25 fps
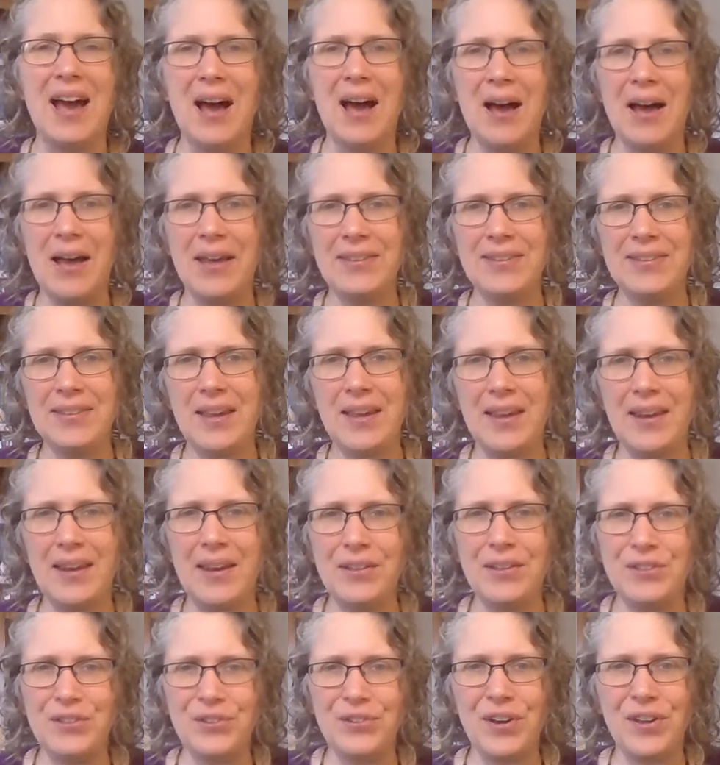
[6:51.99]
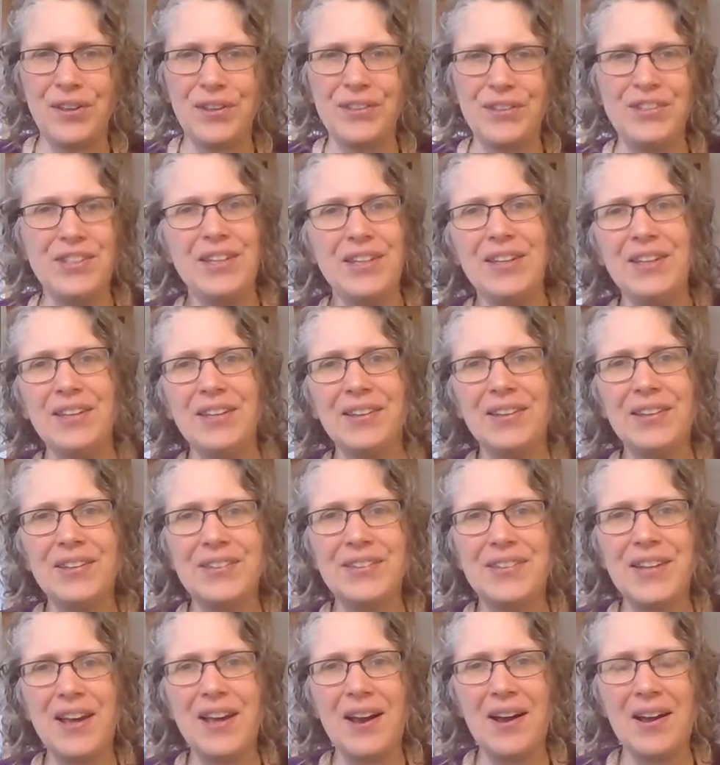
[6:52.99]
Uh, it's at
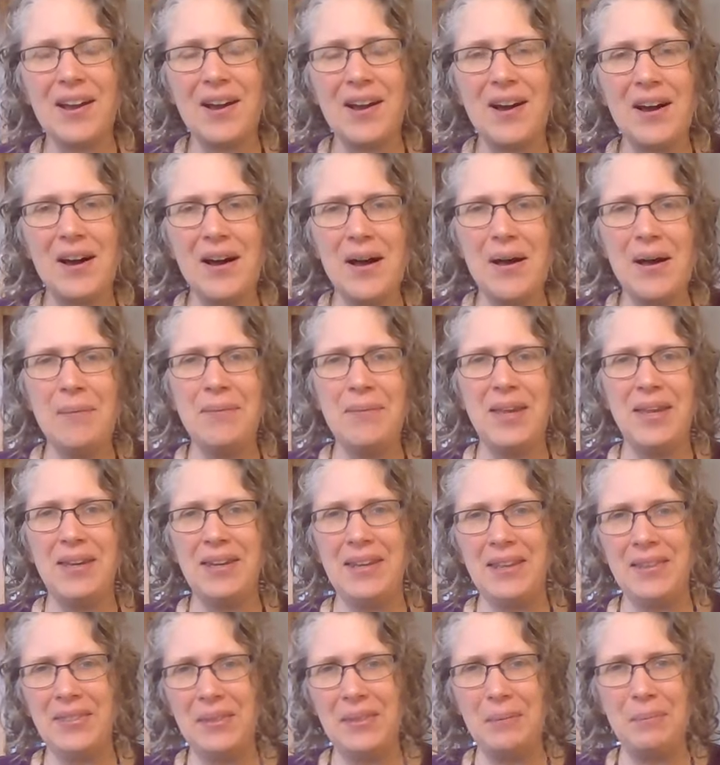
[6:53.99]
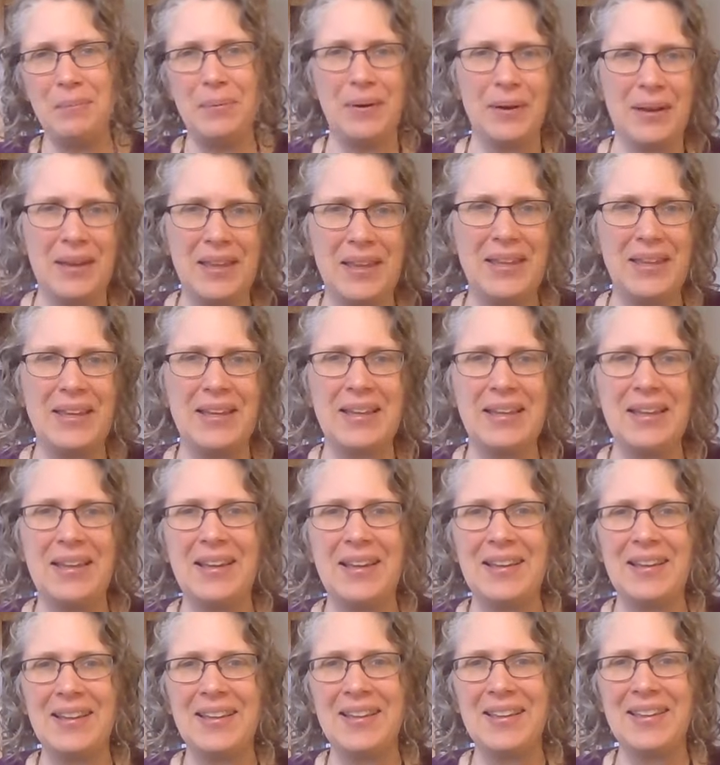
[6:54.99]
astrologyheals.com. And in the book, it,
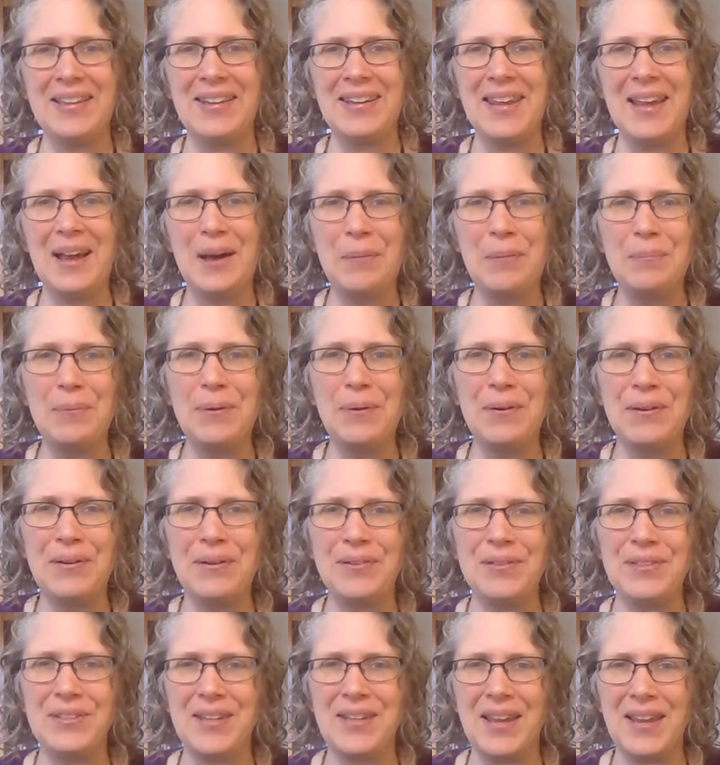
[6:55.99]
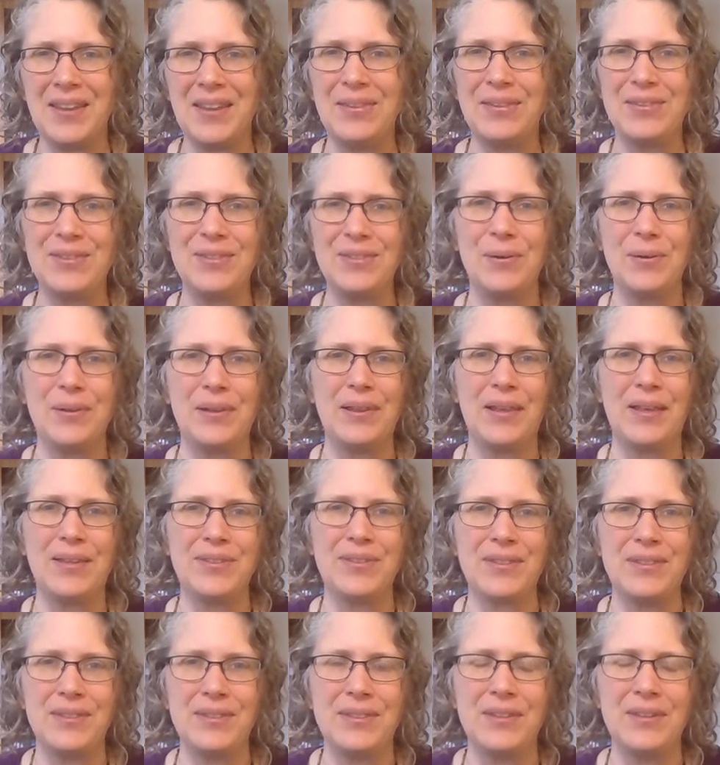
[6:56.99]
it can help you understand the soul
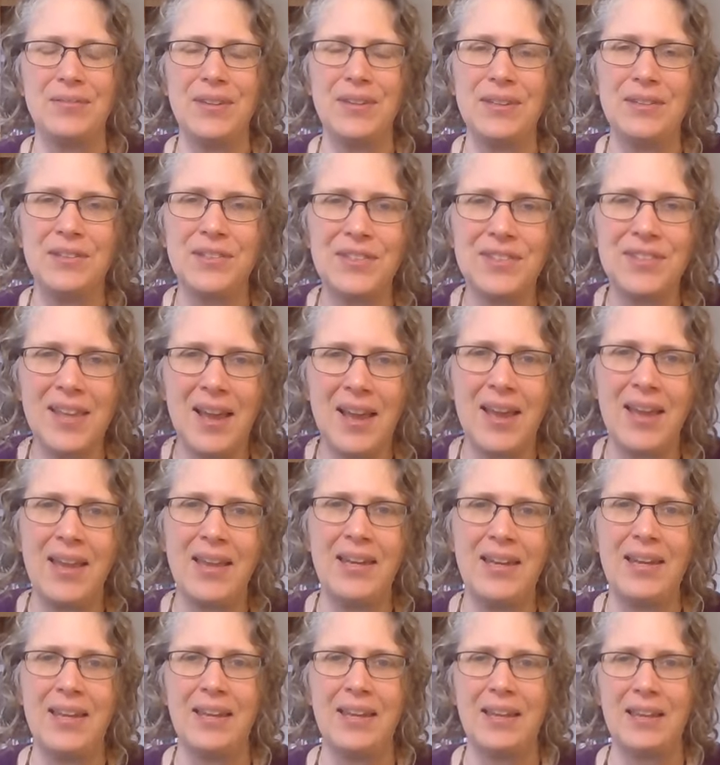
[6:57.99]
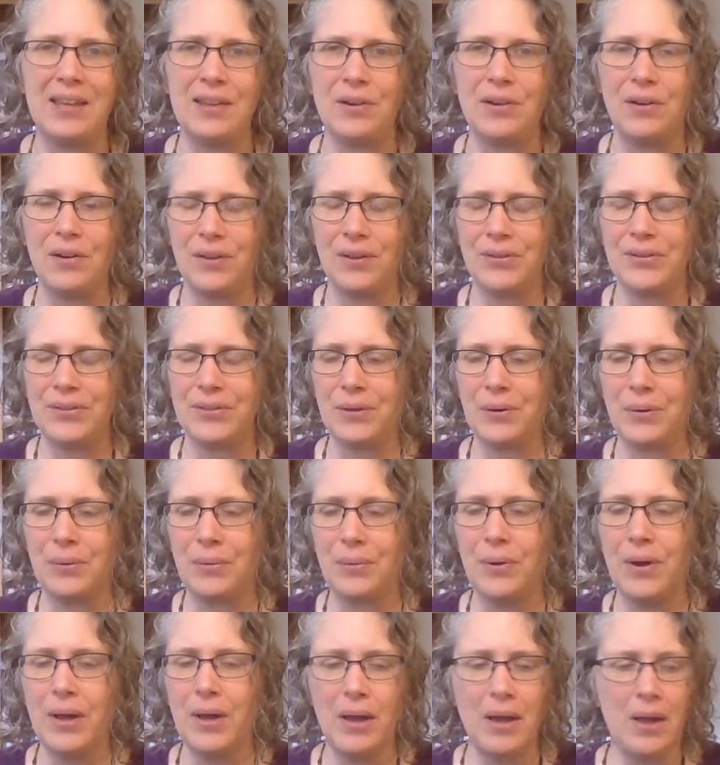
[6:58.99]
lessons of each sign. It can
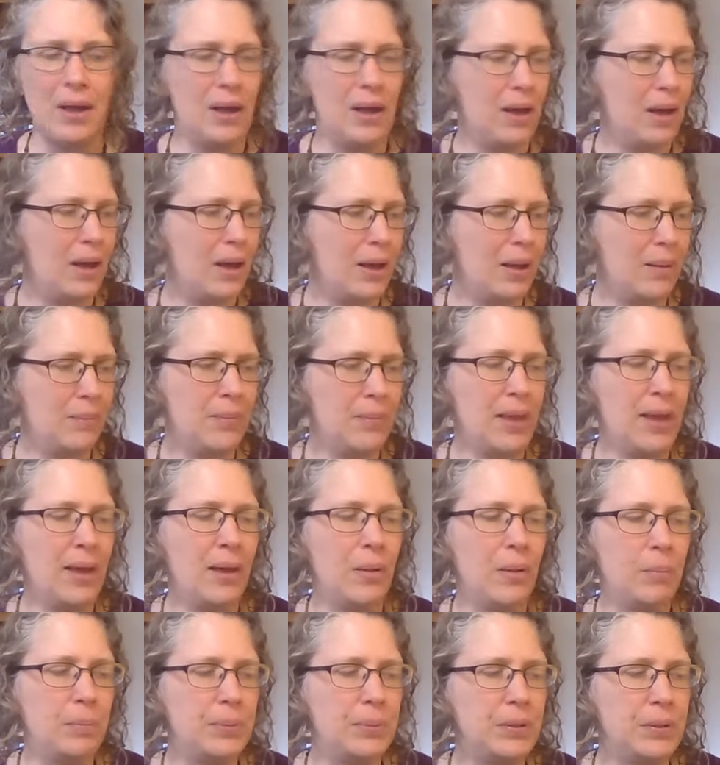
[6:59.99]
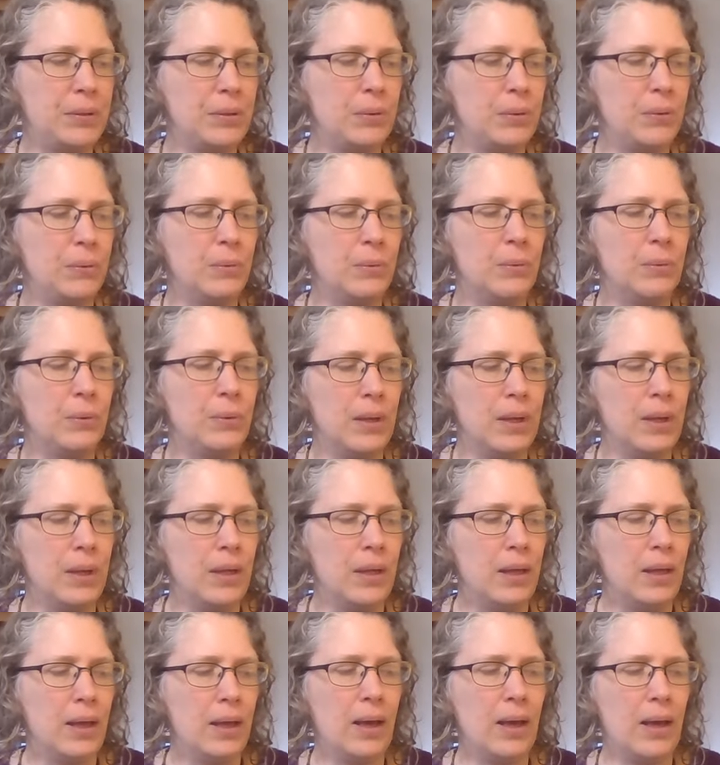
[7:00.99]
also um, help you
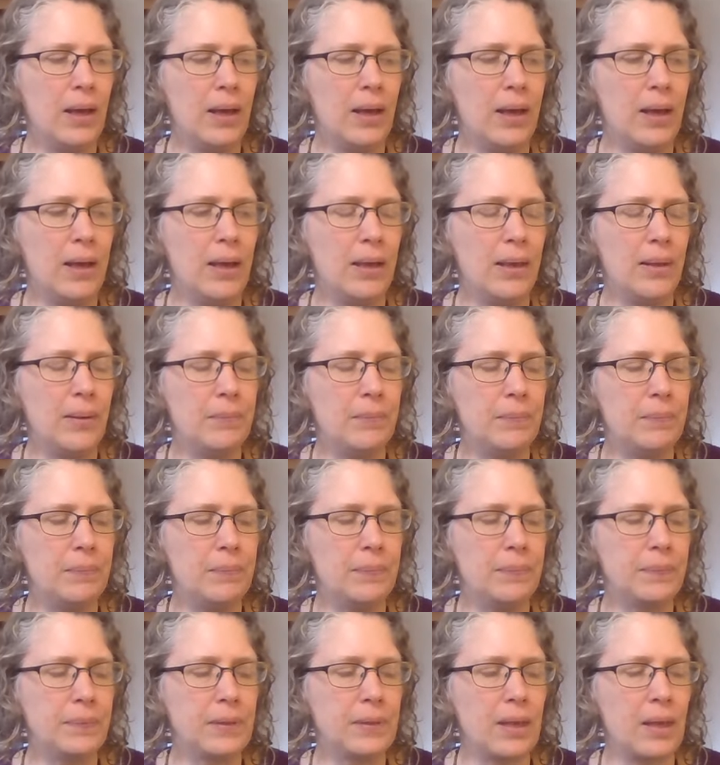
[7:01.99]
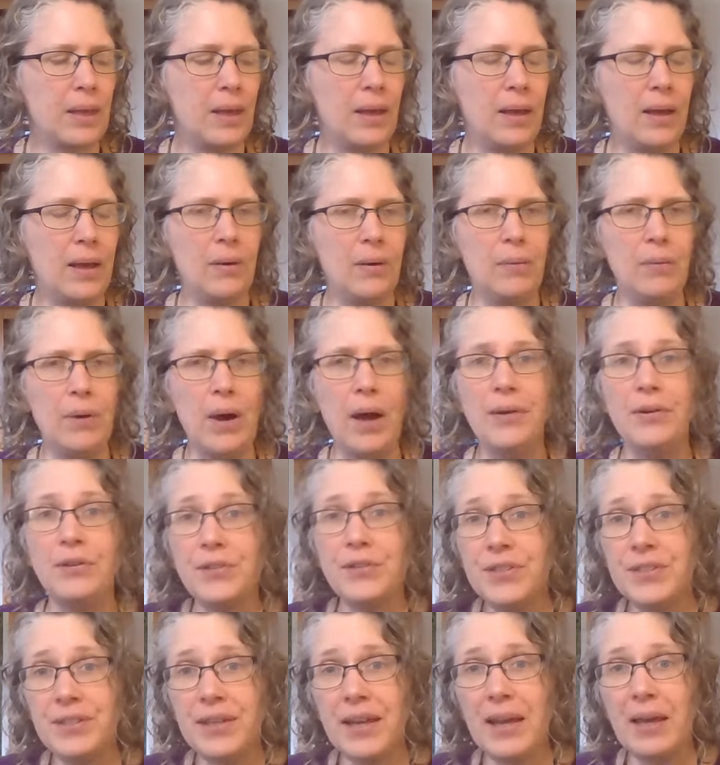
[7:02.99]
uh, uh,
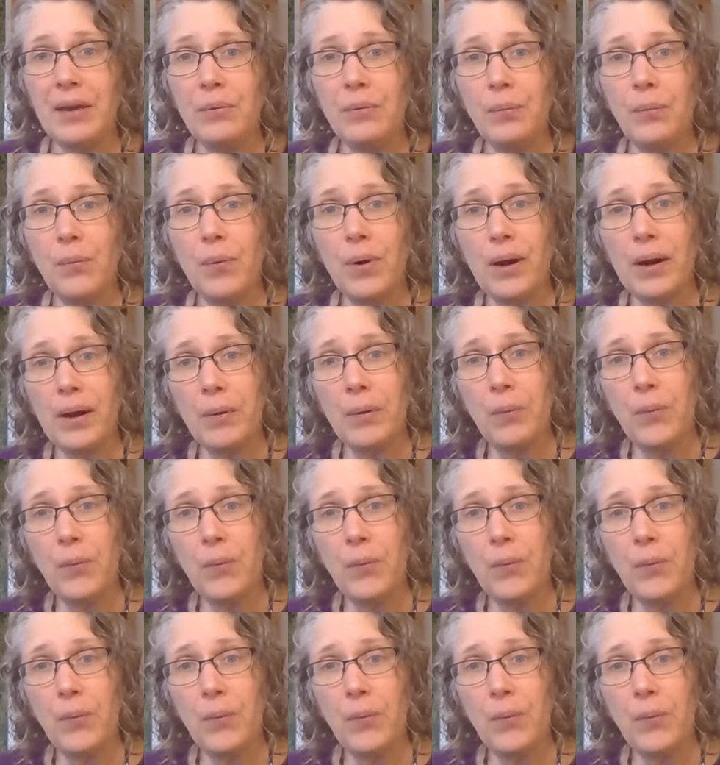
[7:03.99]
understand what